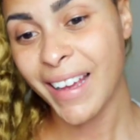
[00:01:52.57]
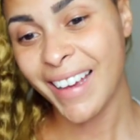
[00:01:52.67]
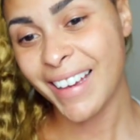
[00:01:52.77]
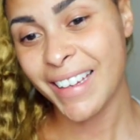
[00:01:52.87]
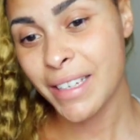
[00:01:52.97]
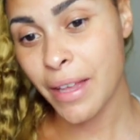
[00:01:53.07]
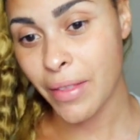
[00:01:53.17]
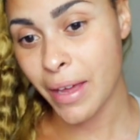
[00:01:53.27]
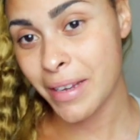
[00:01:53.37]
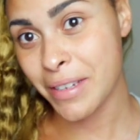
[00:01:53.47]
And
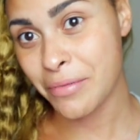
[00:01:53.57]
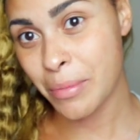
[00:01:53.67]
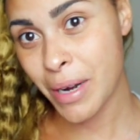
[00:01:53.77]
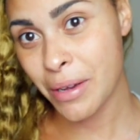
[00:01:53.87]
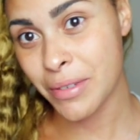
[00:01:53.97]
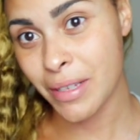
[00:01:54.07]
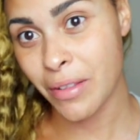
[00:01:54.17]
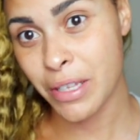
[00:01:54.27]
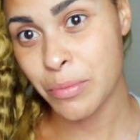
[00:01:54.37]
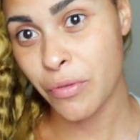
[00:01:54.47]
that is it for brows.
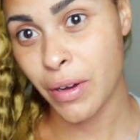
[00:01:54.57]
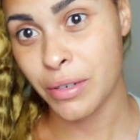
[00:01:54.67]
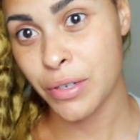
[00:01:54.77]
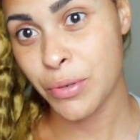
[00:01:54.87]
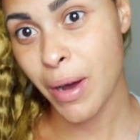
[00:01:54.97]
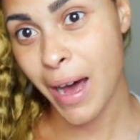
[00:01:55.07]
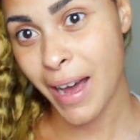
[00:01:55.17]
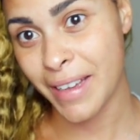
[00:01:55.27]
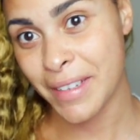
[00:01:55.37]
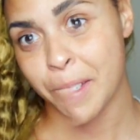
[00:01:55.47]
Let's move on to
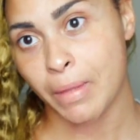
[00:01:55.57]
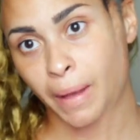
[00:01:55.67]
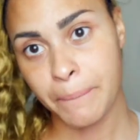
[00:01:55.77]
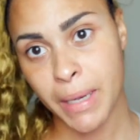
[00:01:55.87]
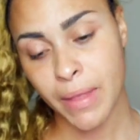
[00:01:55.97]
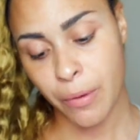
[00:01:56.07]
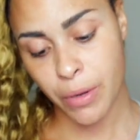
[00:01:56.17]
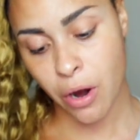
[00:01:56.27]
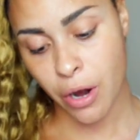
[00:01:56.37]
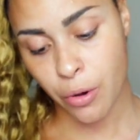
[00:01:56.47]
eyes. Being that we
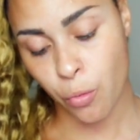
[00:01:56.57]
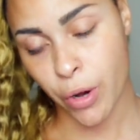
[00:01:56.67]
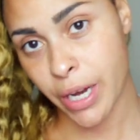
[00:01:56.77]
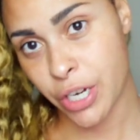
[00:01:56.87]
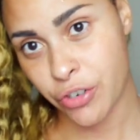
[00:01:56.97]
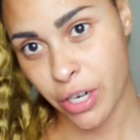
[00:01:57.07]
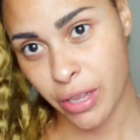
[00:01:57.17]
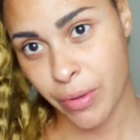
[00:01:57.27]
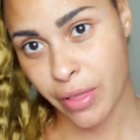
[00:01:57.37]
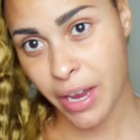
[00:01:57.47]
are working strictly
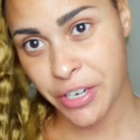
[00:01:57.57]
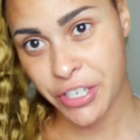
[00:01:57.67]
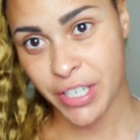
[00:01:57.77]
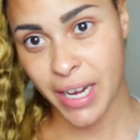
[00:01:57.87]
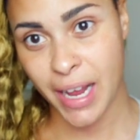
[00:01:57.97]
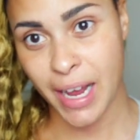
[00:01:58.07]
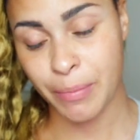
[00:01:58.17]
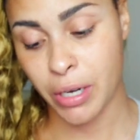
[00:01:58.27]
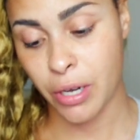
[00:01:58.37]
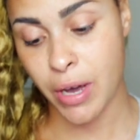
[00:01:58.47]
with liners today, I'm
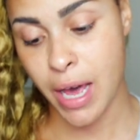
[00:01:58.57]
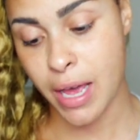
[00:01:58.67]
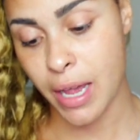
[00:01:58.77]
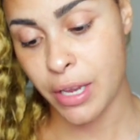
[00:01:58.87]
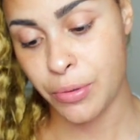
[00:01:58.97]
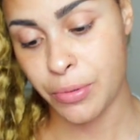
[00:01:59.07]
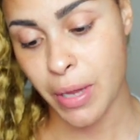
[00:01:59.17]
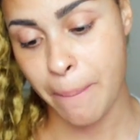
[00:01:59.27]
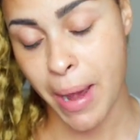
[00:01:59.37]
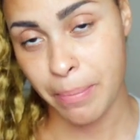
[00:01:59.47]
gonna go ahead and use
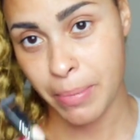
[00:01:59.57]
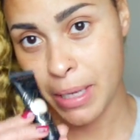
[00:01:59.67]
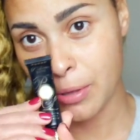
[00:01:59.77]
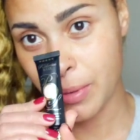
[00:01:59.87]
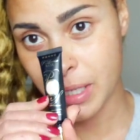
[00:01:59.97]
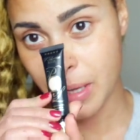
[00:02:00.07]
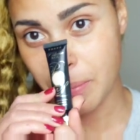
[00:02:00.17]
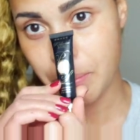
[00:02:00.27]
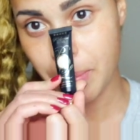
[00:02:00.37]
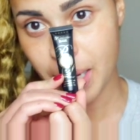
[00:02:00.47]
my P. Louise
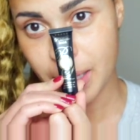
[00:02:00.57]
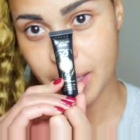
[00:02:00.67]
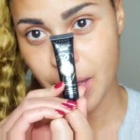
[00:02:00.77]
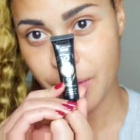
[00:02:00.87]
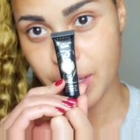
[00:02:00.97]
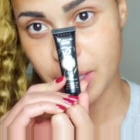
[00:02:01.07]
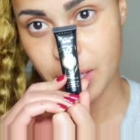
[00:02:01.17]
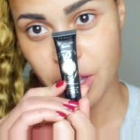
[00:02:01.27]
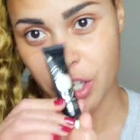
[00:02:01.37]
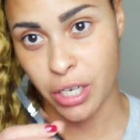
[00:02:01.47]
base. This is in
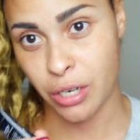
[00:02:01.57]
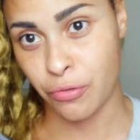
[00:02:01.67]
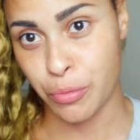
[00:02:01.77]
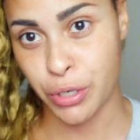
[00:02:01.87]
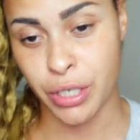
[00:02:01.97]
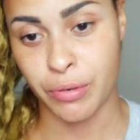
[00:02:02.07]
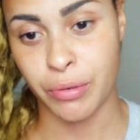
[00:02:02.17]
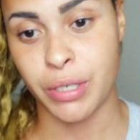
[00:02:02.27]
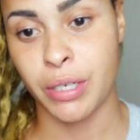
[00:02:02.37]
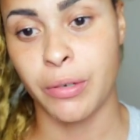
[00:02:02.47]
the shade Rumor
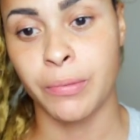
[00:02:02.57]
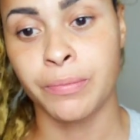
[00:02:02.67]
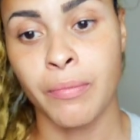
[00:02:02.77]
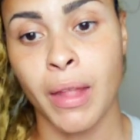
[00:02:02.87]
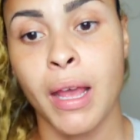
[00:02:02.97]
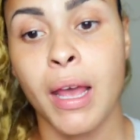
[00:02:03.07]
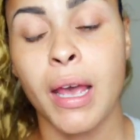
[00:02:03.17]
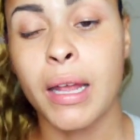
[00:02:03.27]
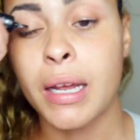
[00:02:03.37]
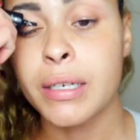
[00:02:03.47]
02.
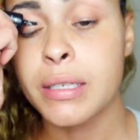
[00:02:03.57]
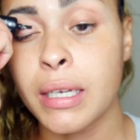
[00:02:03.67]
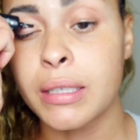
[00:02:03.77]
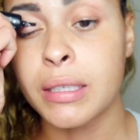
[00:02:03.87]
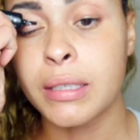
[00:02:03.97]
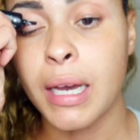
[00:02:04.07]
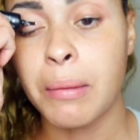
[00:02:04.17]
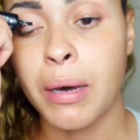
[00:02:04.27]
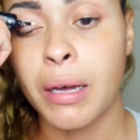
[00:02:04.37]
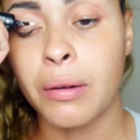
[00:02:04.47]
And I just to dab
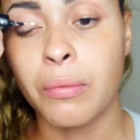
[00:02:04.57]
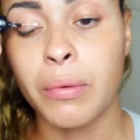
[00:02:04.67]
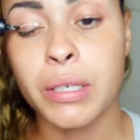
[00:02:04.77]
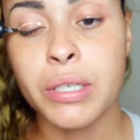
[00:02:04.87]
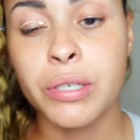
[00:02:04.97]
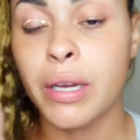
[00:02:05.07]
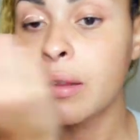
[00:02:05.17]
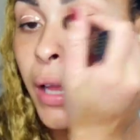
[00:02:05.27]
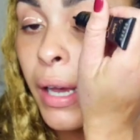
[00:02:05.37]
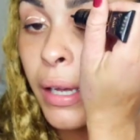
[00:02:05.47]
on one straight
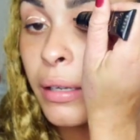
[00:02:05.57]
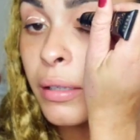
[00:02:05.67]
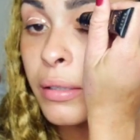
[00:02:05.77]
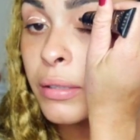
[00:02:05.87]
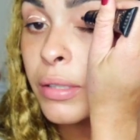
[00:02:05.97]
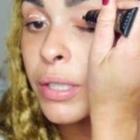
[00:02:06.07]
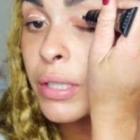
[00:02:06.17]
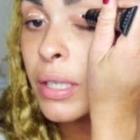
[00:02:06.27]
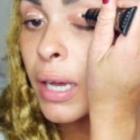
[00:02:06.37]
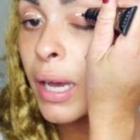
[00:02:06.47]
line just
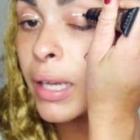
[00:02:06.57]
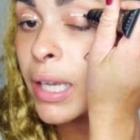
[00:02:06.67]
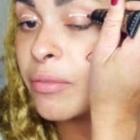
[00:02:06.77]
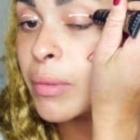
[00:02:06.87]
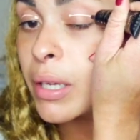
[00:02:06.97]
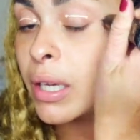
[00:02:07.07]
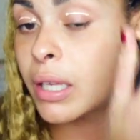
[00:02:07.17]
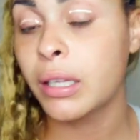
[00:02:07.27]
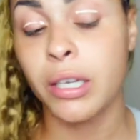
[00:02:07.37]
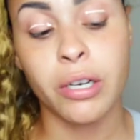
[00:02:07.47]
to kind of give me a
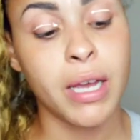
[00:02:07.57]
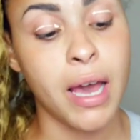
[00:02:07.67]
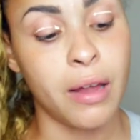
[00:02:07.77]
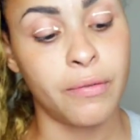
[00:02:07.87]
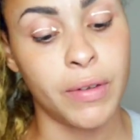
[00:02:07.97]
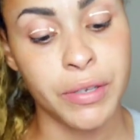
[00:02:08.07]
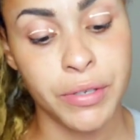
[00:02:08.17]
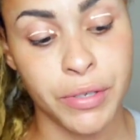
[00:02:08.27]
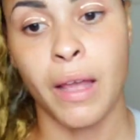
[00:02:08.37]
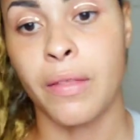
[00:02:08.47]
clear
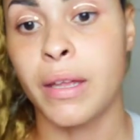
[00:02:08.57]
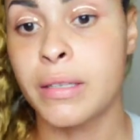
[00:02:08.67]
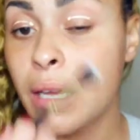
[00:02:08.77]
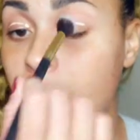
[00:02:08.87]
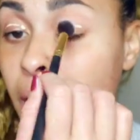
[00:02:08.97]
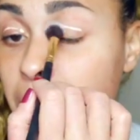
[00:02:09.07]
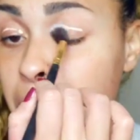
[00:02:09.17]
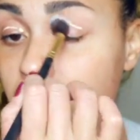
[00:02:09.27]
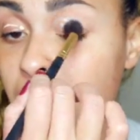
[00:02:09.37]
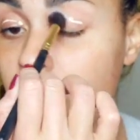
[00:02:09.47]
canvas, and then take a
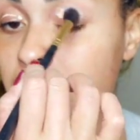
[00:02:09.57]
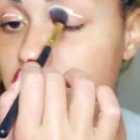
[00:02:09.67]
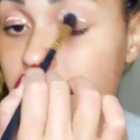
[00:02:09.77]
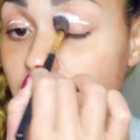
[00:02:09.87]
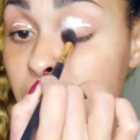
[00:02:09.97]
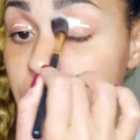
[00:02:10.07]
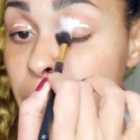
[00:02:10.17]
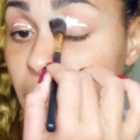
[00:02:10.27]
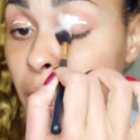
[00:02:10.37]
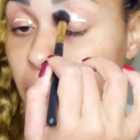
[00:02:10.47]
big brush
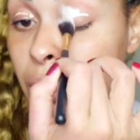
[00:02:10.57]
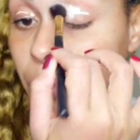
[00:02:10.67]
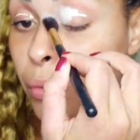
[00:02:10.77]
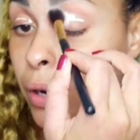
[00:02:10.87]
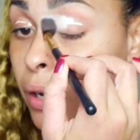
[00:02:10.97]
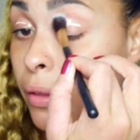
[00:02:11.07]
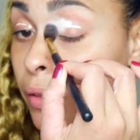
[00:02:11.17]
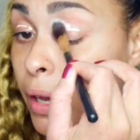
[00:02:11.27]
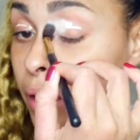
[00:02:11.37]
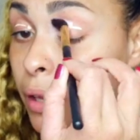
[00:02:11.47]
and work
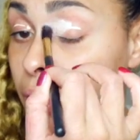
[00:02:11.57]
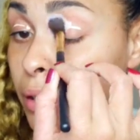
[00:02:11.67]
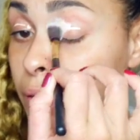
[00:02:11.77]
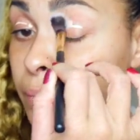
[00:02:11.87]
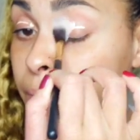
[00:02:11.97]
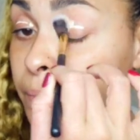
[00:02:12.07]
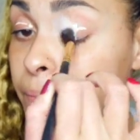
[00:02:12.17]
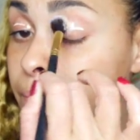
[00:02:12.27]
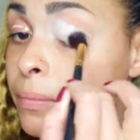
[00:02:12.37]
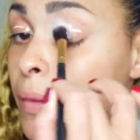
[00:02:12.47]
that in.
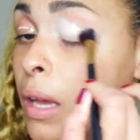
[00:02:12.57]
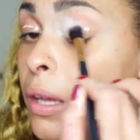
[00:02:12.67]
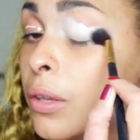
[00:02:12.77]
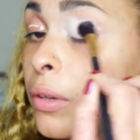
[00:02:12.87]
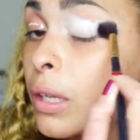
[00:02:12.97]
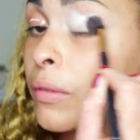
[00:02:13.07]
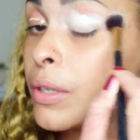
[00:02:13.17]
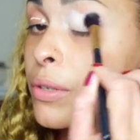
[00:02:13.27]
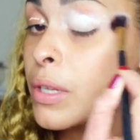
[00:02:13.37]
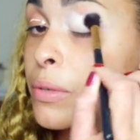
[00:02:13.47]
You can even
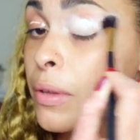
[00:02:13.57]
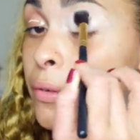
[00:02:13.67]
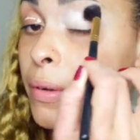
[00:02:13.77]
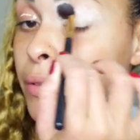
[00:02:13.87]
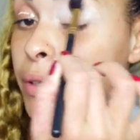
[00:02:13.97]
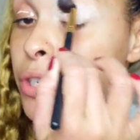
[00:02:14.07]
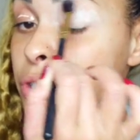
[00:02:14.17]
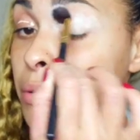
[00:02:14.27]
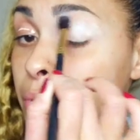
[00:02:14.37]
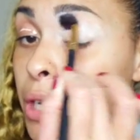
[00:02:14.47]
do this with a
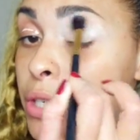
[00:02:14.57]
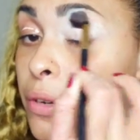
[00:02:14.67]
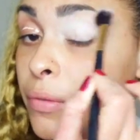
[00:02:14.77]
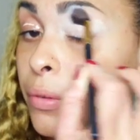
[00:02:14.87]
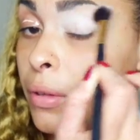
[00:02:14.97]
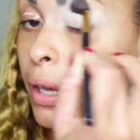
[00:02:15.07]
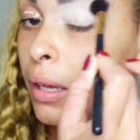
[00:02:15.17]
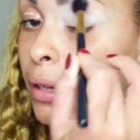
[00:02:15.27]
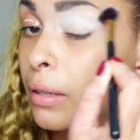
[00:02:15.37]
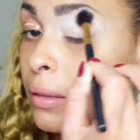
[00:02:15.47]
foundation brush if you'd
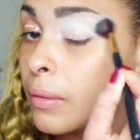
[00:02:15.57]
like.